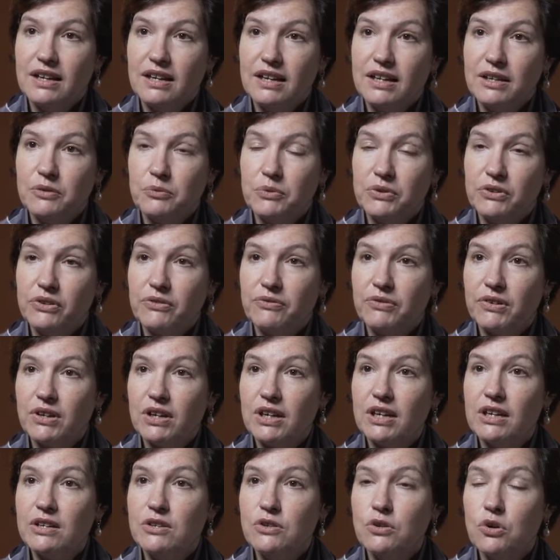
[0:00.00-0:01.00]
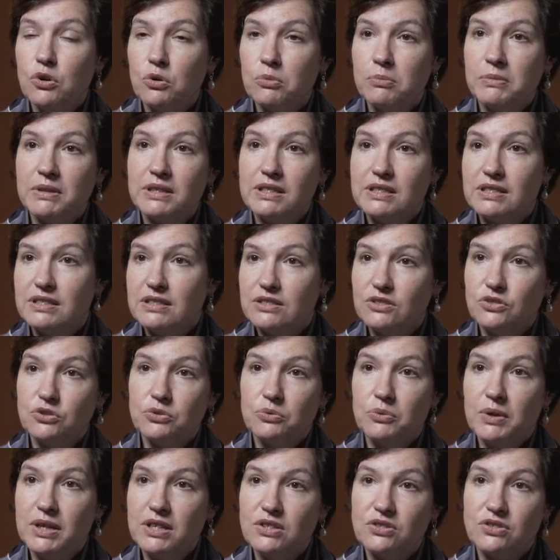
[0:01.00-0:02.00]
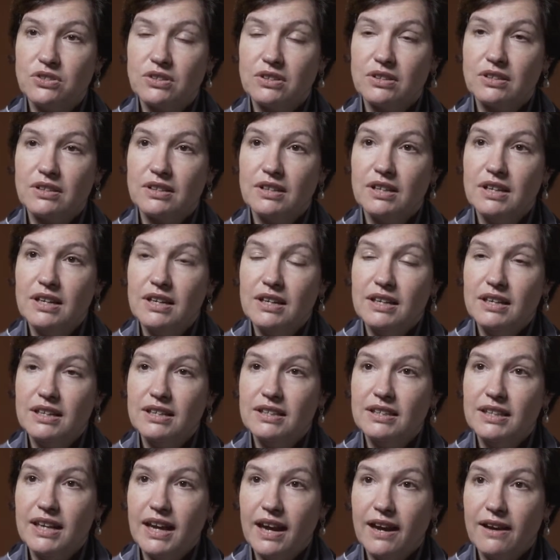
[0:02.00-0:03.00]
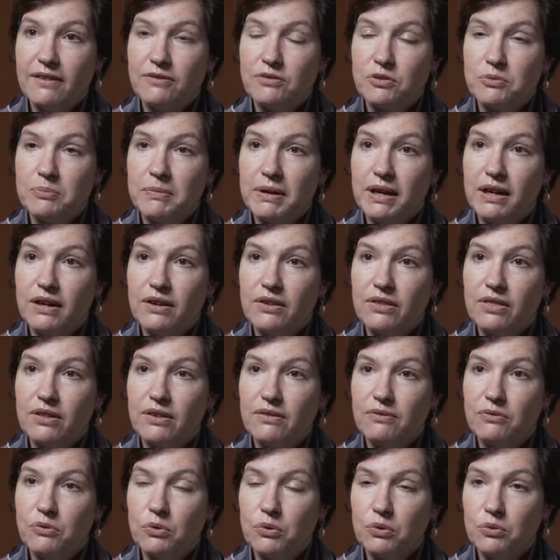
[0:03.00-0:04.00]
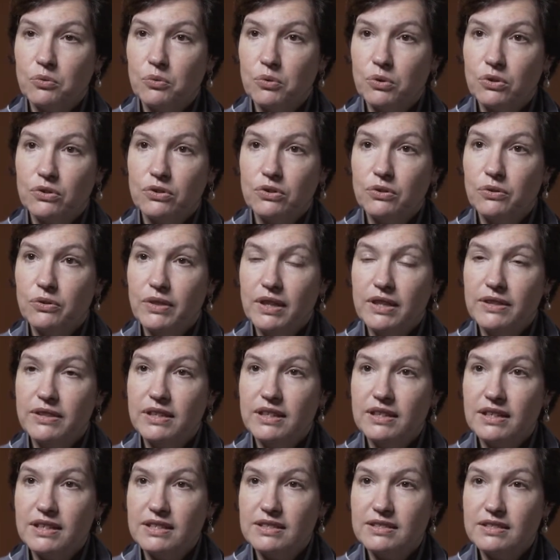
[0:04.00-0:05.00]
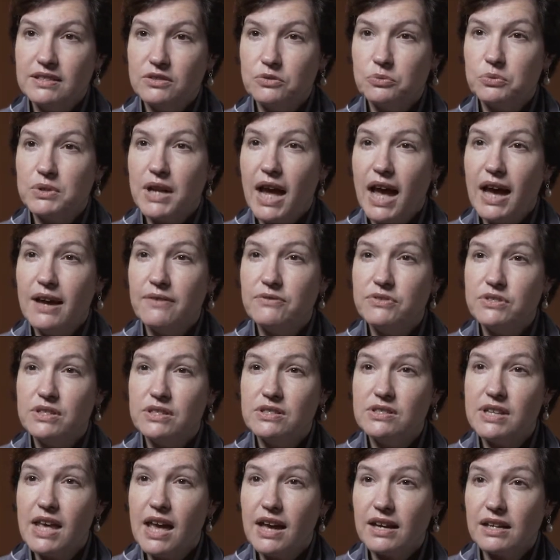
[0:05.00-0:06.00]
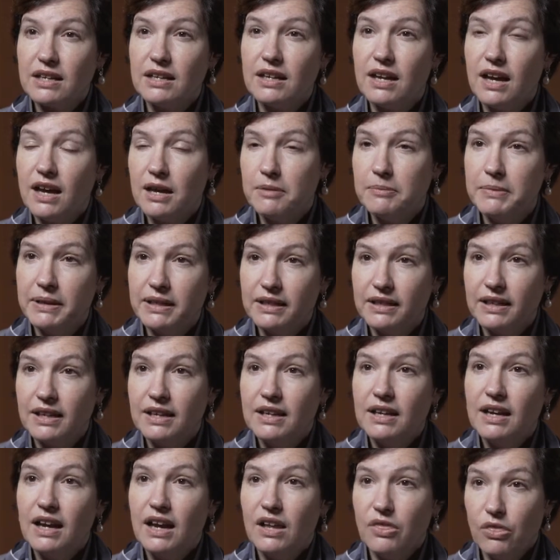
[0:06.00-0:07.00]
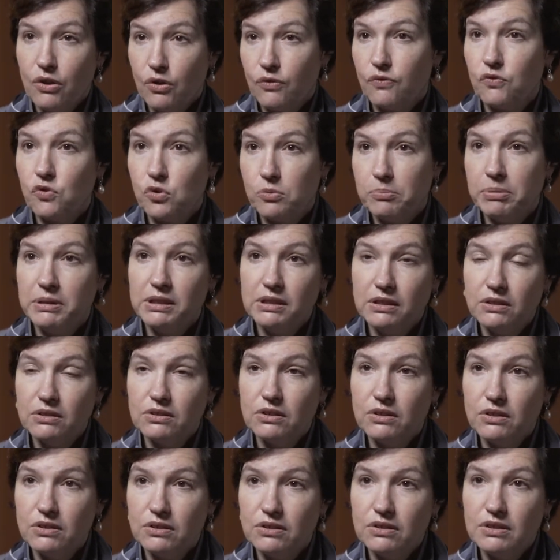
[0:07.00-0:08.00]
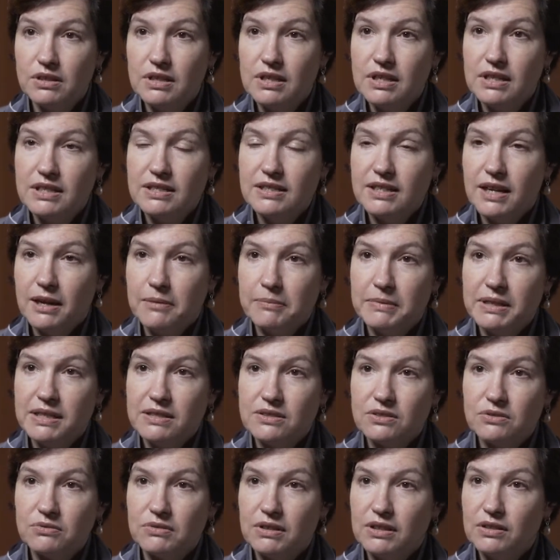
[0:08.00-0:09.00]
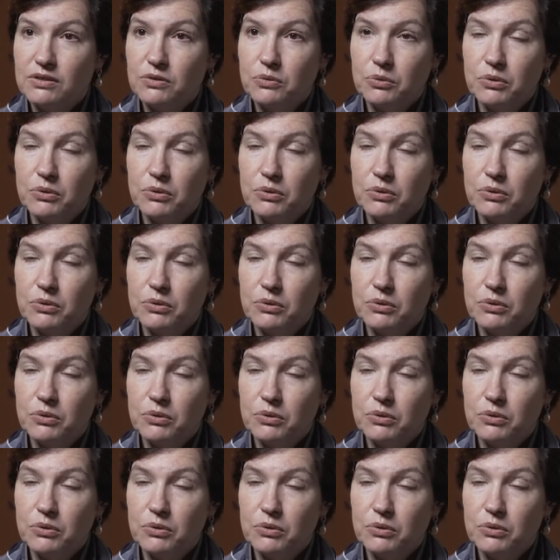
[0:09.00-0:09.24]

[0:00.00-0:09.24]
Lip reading: it was a very anomalous situation in the aftermath of World War II that the United States would have such economic and therefore political dominance around the